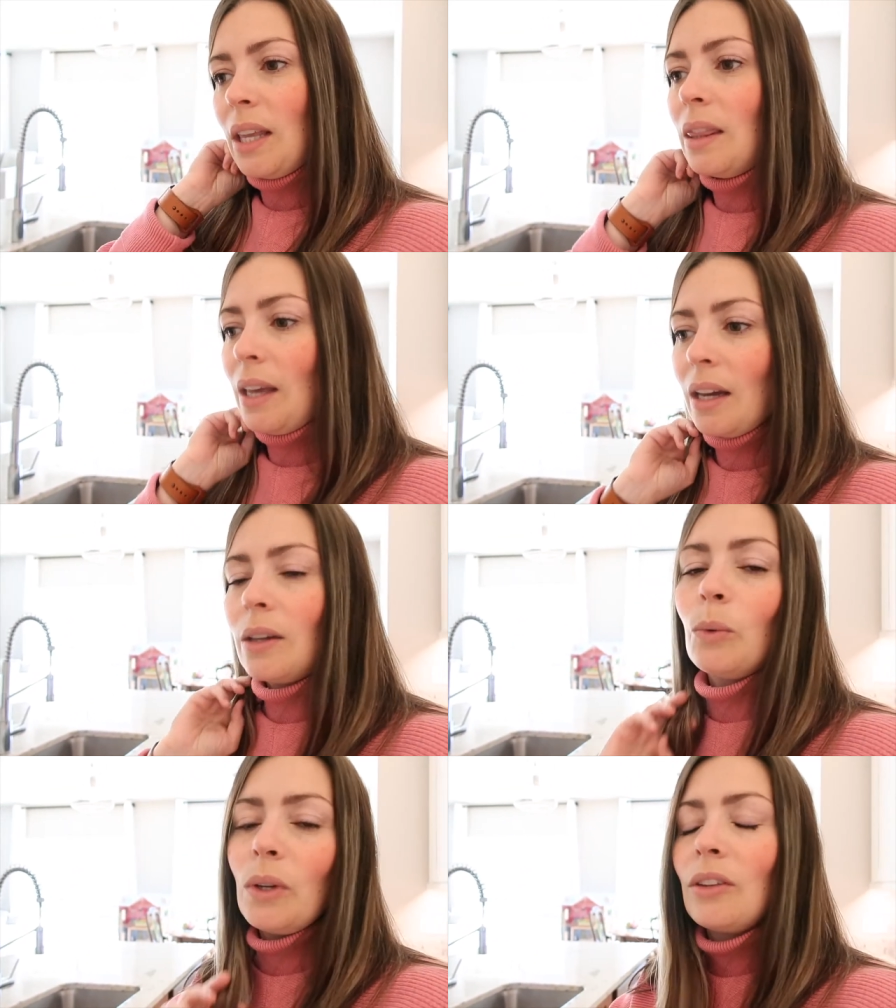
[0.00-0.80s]
and
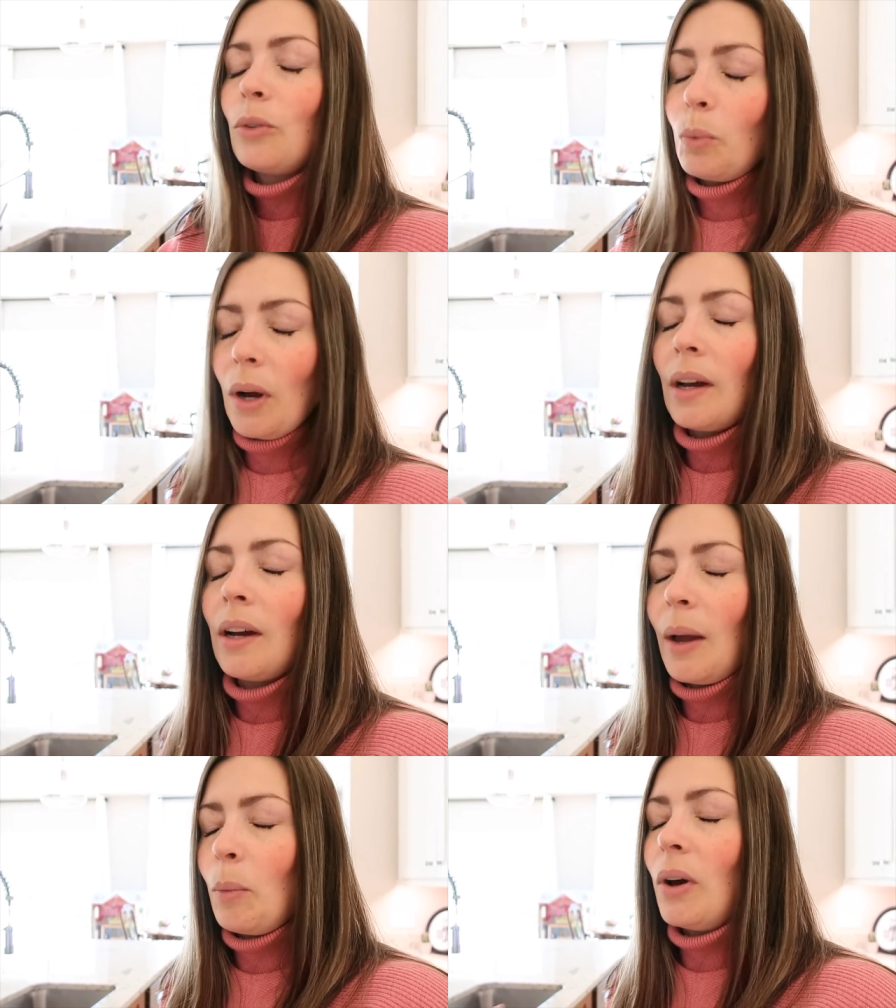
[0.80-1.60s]
that is what
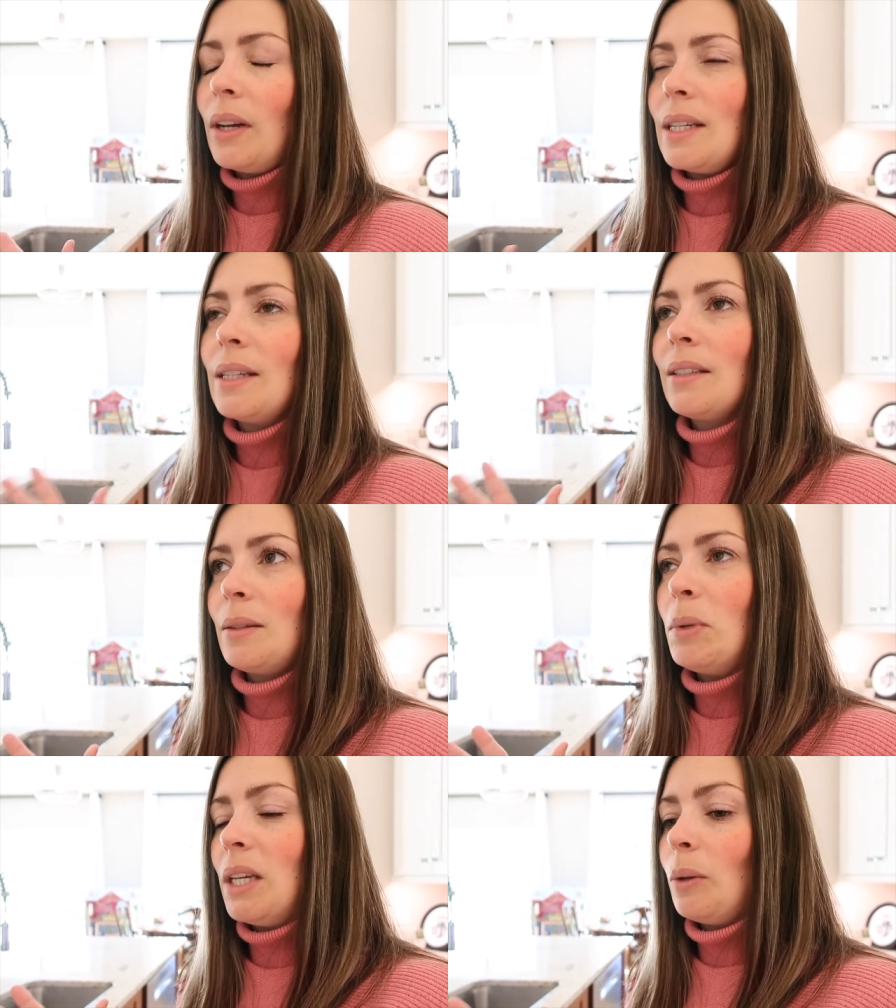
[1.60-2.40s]
I wanted
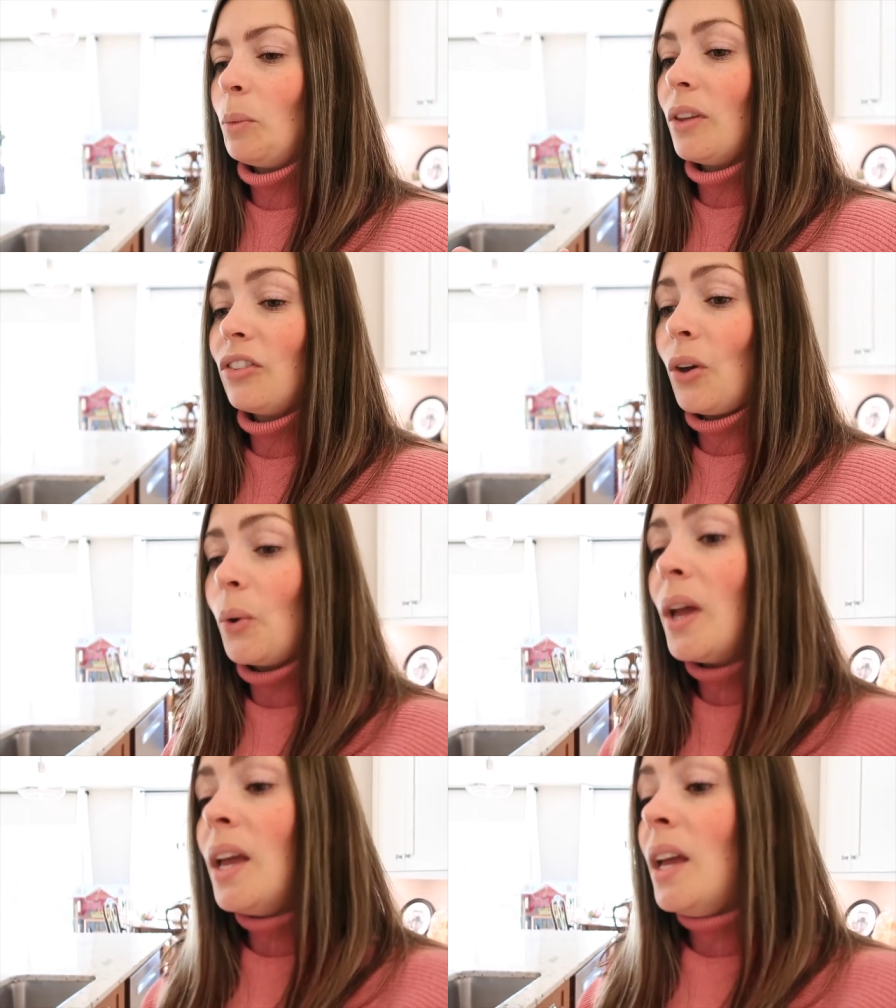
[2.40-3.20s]
to begin with. So